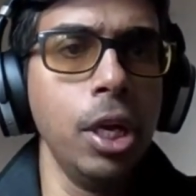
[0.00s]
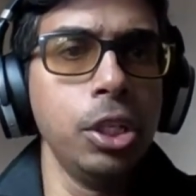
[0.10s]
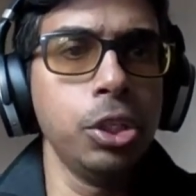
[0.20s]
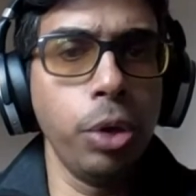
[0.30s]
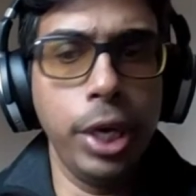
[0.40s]

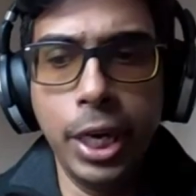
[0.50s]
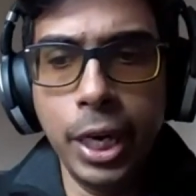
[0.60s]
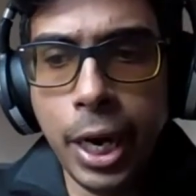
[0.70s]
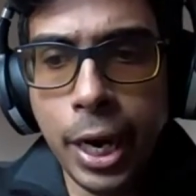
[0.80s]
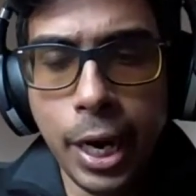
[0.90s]
So here
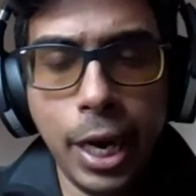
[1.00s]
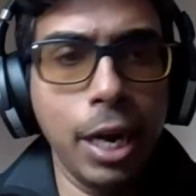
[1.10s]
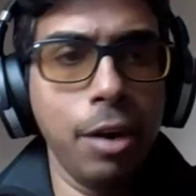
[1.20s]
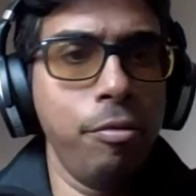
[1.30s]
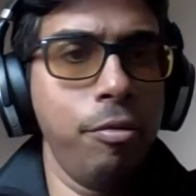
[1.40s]
I
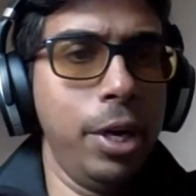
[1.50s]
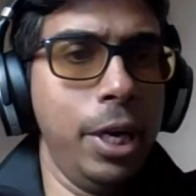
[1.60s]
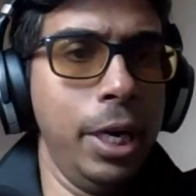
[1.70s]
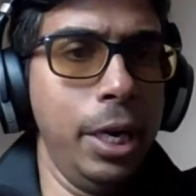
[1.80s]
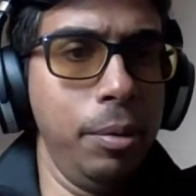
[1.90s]
have
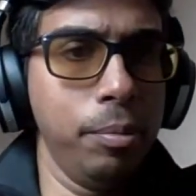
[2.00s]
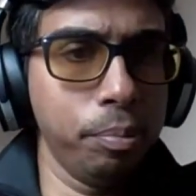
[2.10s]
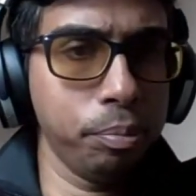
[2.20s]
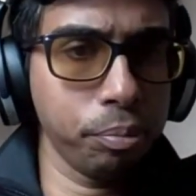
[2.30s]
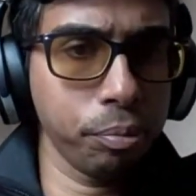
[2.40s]
a
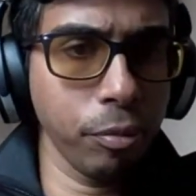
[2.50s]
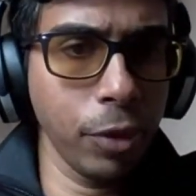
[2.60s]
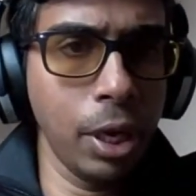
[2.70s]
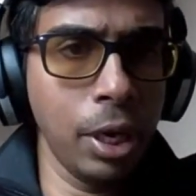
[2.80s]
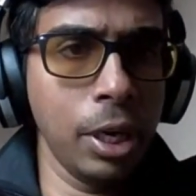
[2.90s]

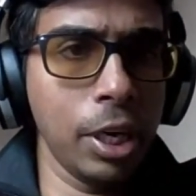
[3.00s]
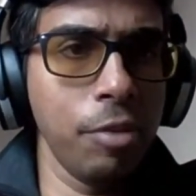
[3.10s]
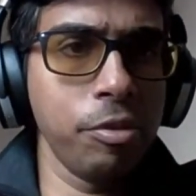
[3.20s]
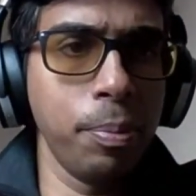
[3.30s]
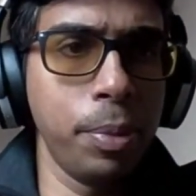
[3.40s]

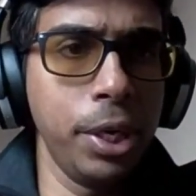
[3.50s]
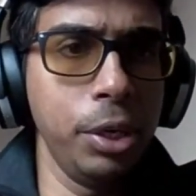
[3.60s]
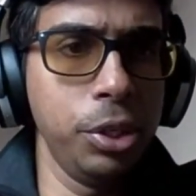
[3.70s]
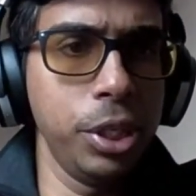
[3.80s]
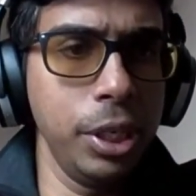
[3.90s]
Kafka
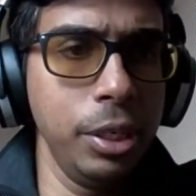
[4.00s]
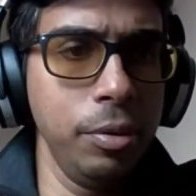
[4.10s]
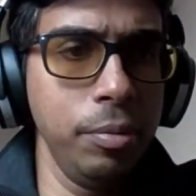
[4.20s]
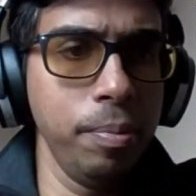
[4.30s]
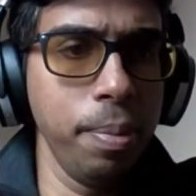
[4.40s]
producer.
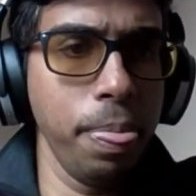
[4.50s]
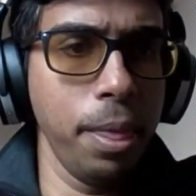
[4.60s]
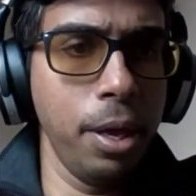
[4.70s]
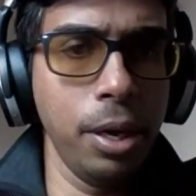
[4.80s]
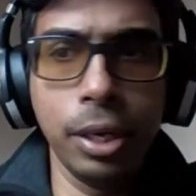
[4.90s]

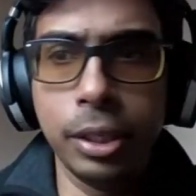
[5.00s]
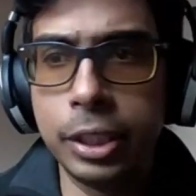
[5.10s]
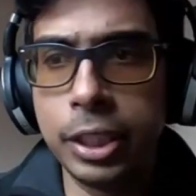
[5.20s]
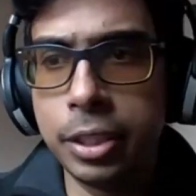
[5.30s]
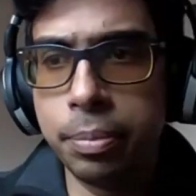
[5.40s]

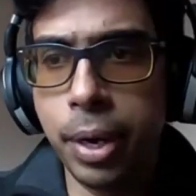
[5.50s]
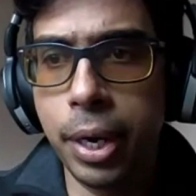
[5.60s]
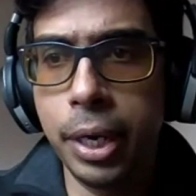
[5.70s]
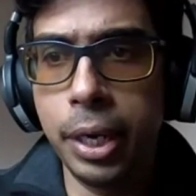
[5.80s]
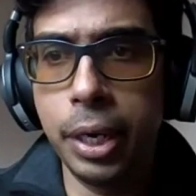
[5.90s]
This is
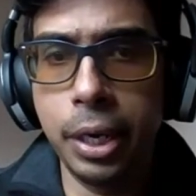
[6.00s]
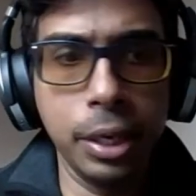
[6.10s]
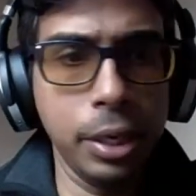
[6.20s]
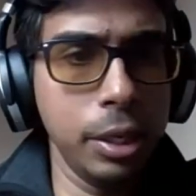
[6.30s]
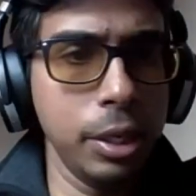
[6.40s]
my
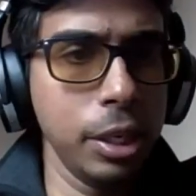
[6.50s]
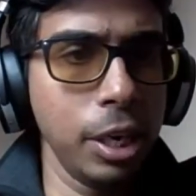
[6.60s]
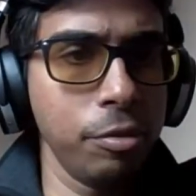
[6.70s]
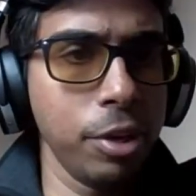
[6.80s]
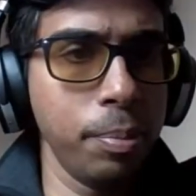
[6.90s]

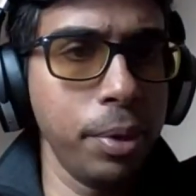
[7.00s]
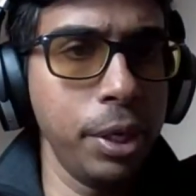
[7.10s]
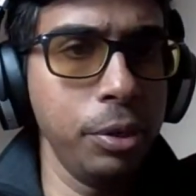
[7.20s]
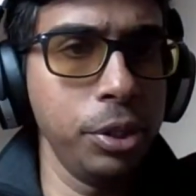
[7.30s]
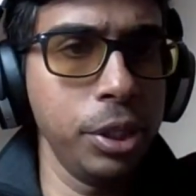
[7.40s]
Kafka
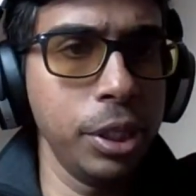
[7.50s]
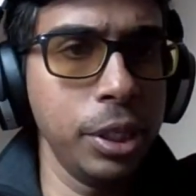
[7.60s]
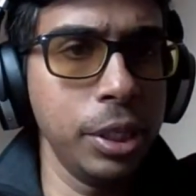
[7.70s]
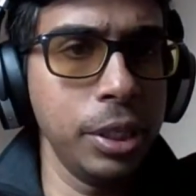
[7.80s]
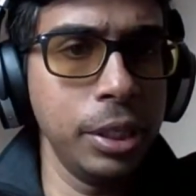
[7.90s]

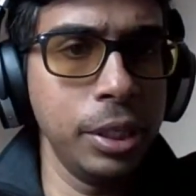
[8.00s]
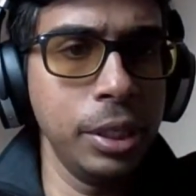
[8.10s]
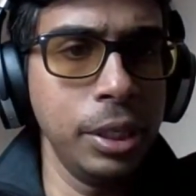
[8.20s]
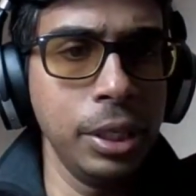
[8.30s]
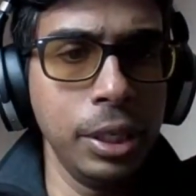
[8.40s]
producer
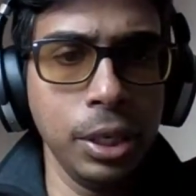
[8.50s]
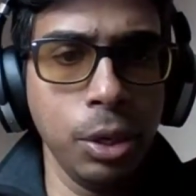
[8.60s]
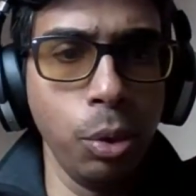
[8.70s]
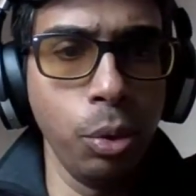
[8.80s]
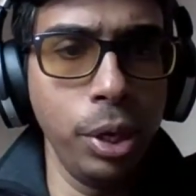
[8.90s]

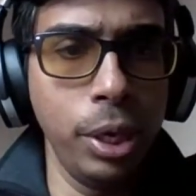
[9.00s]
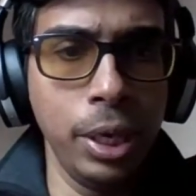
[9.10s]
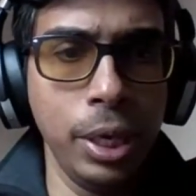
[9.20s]
code.